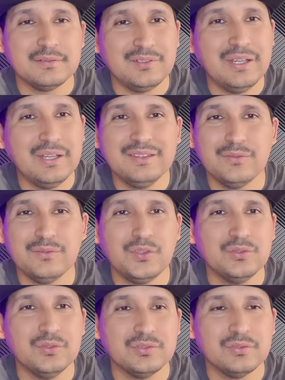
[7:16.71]
You got the
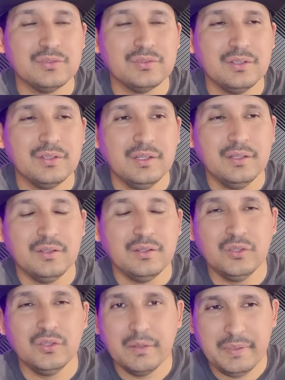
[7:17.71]
views,
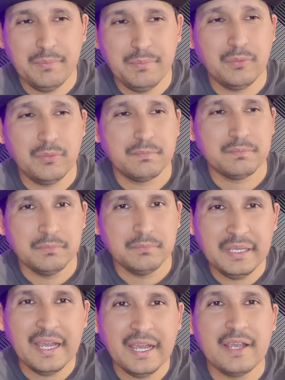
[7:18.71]
you got people
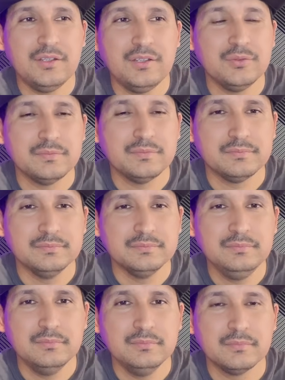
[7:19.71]
behind you.
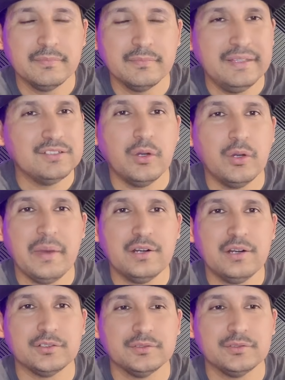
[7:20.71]
That's all that
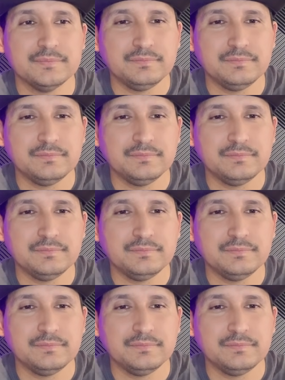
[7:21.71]
matters.